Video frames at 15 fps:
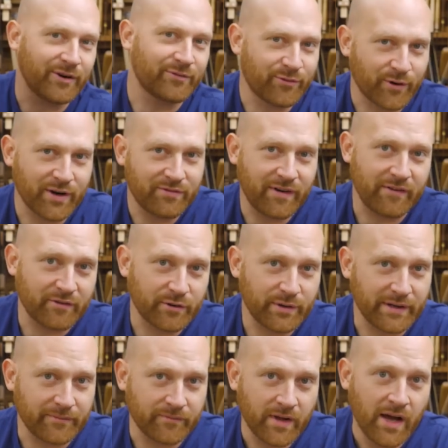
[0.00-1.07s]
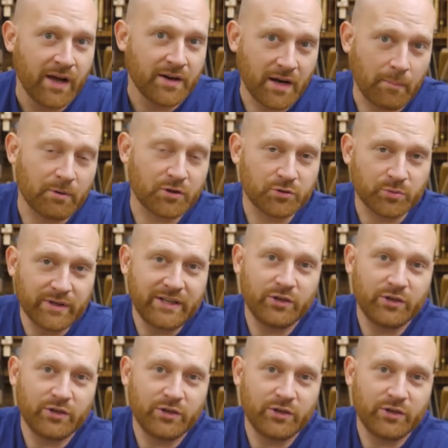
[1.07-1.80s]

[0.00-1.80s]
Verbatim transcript: at a 45 degree. Number three,